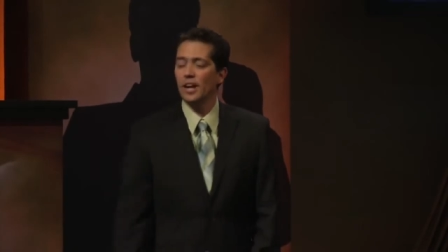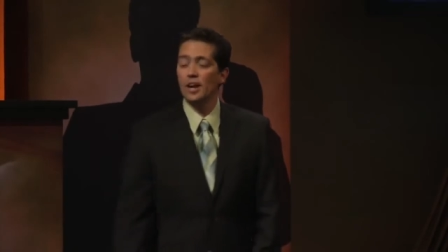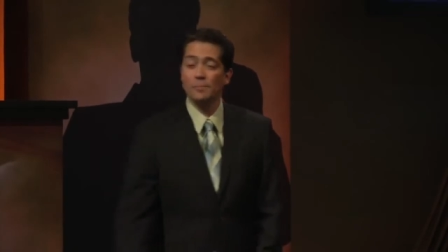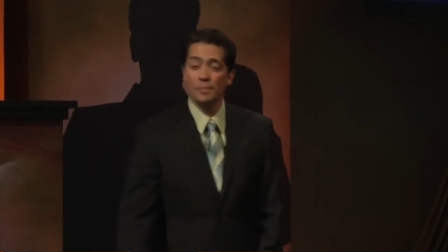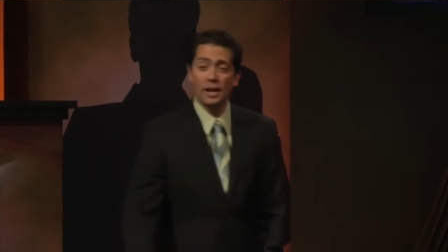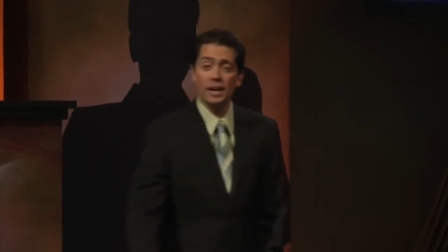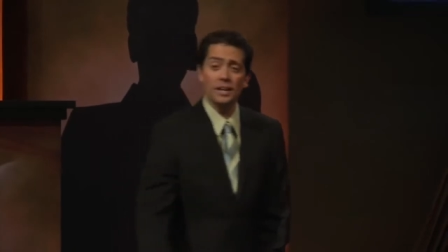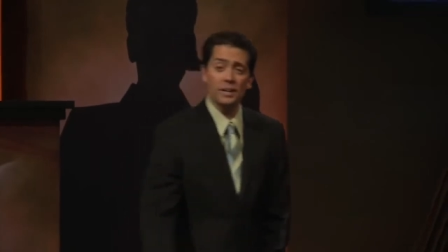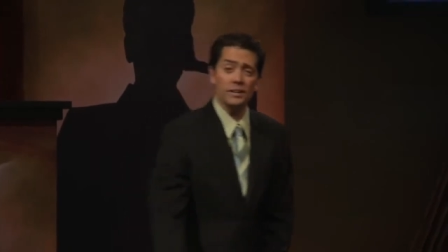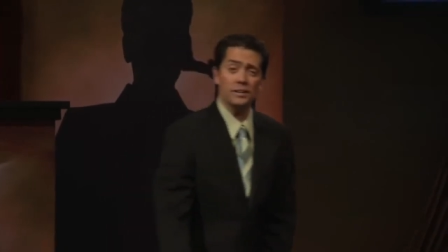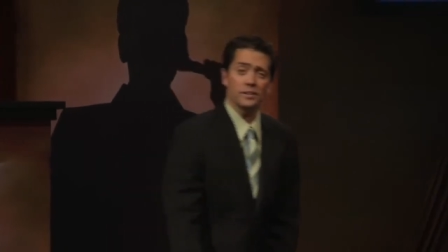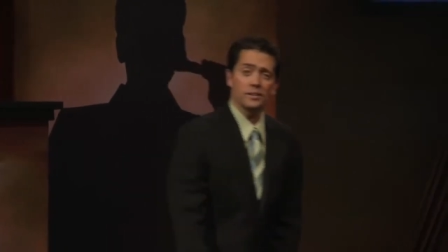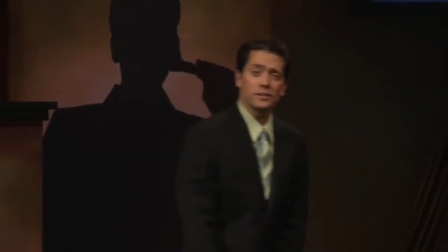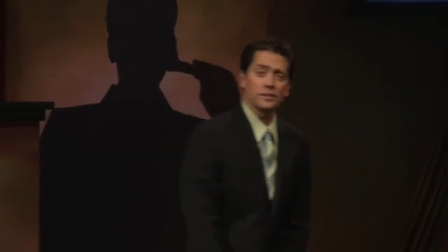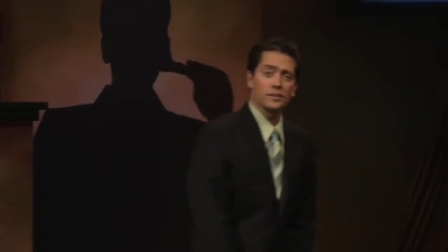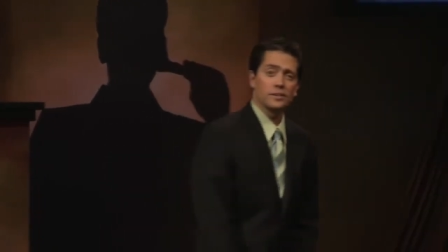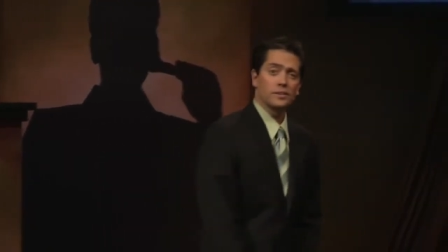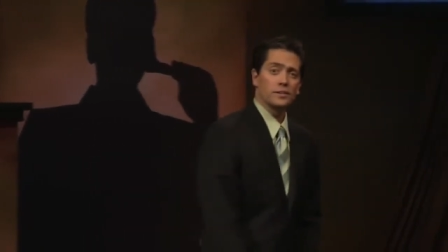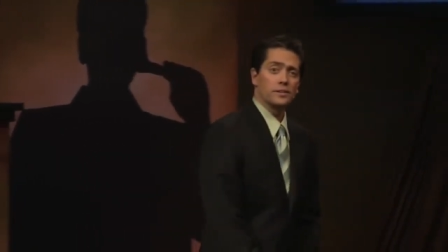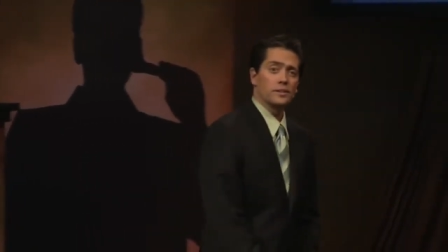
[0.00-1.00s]
Amen?
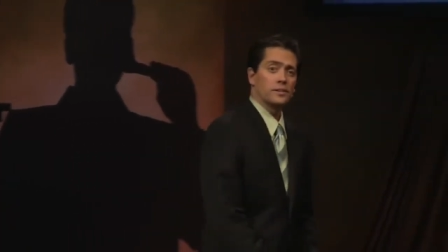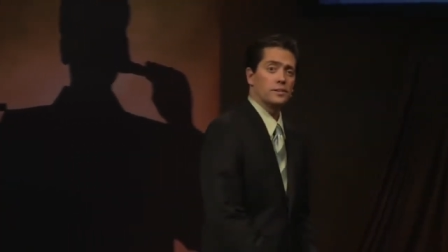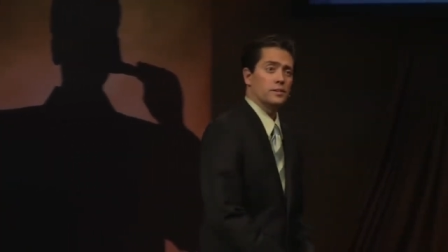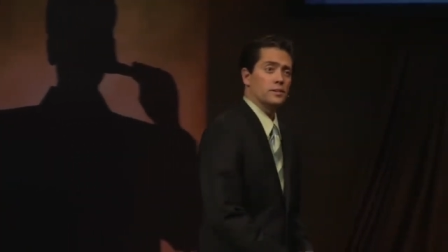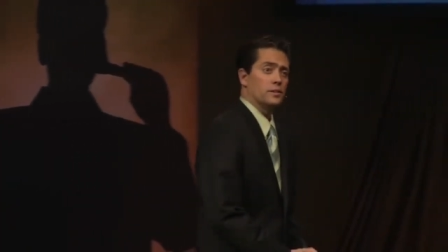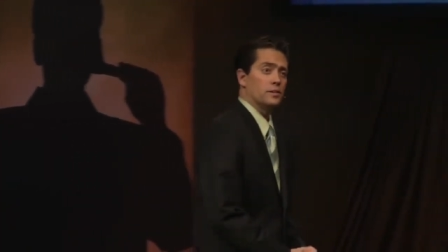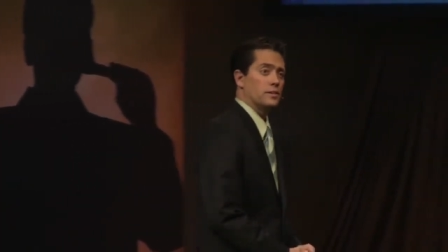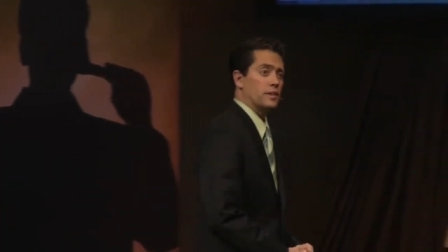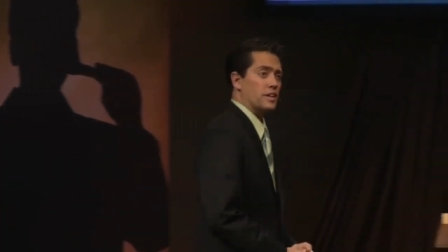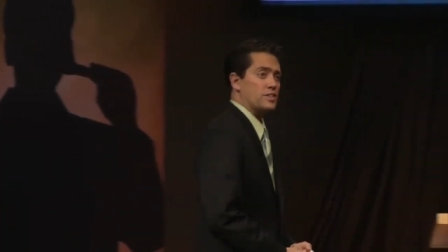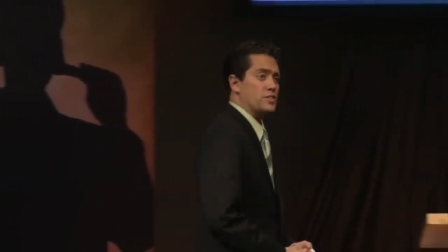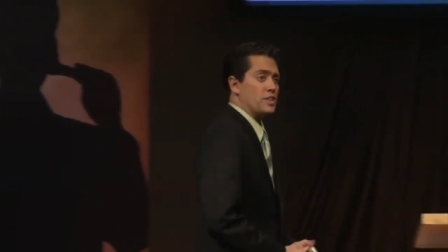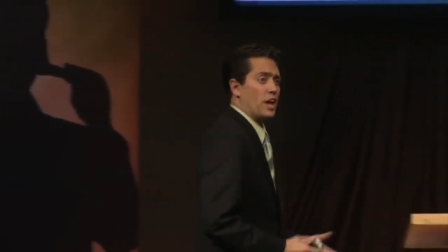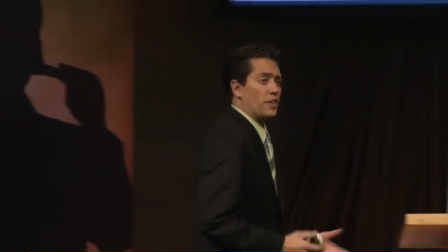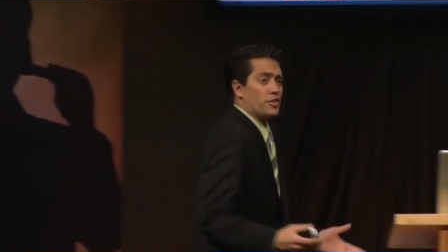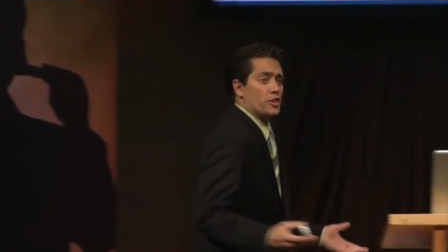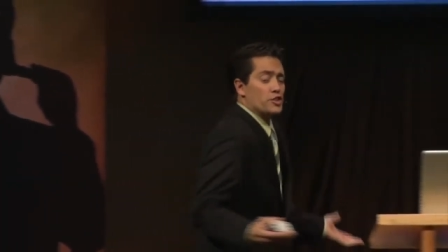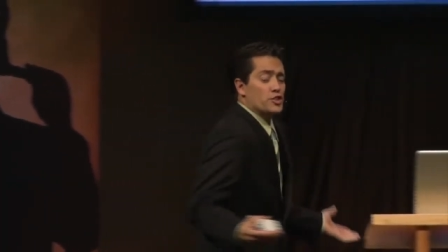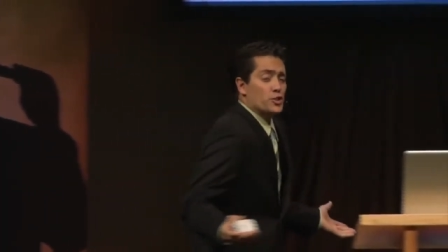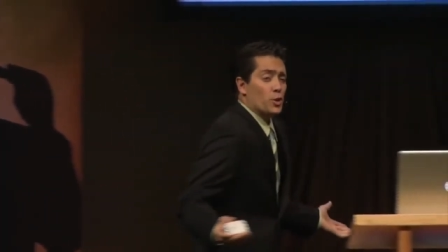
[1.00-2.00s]
That's
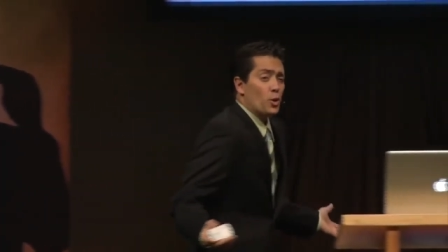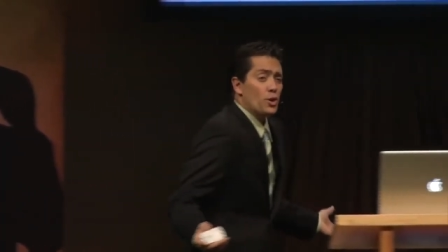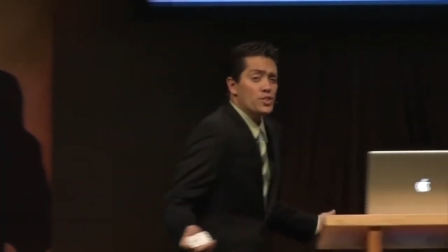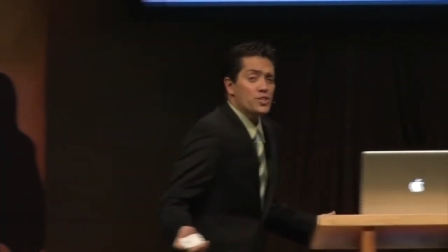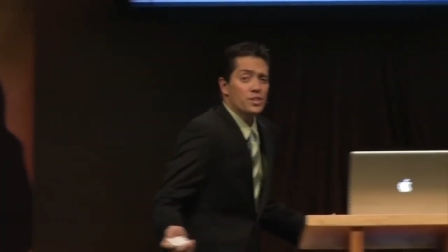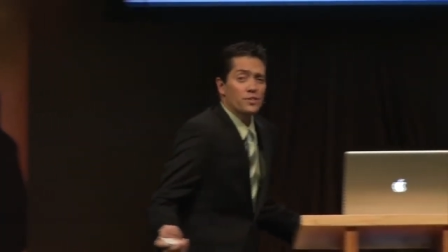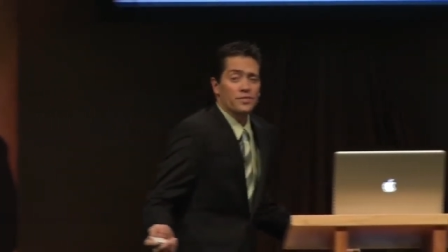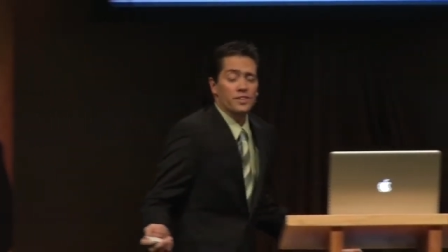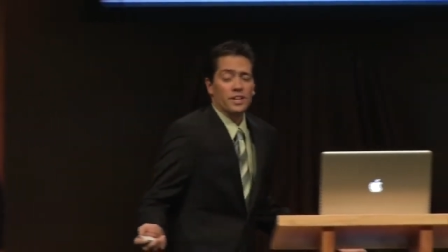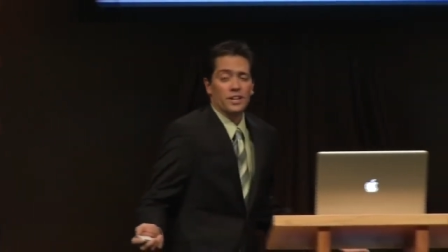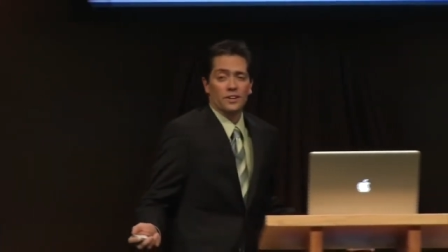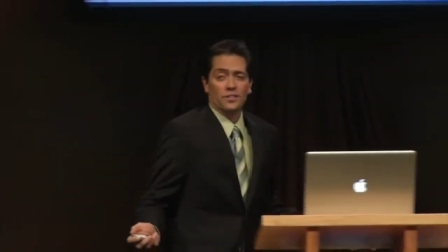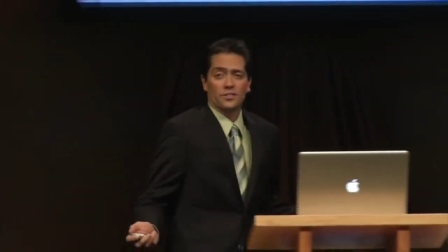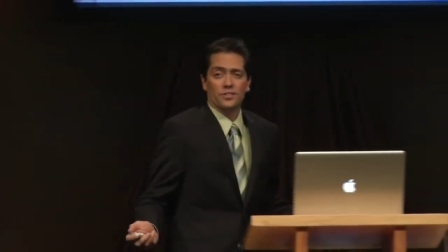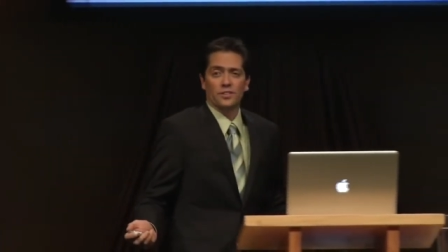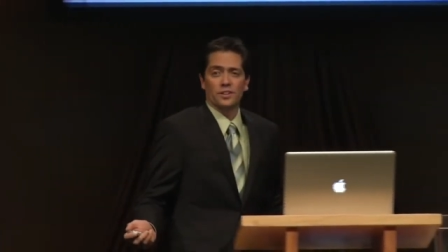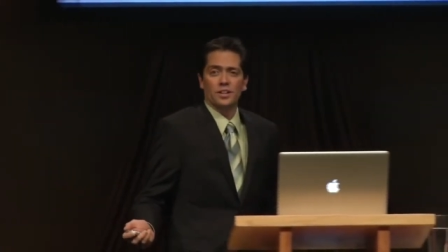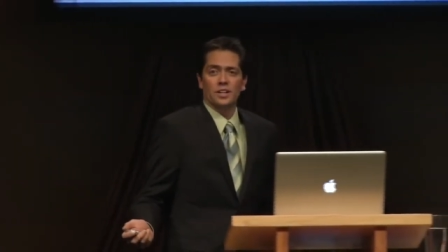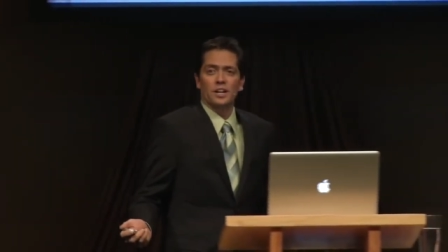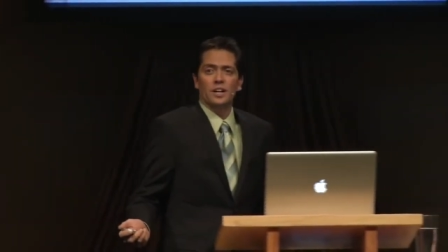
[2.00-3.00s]
not the source of
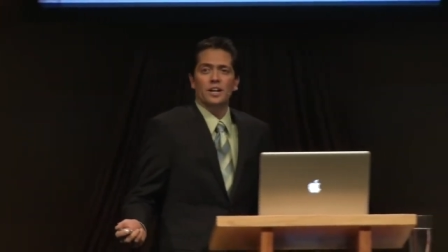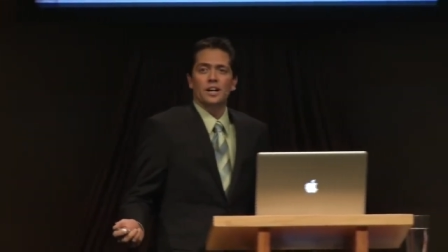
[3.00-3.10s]
this.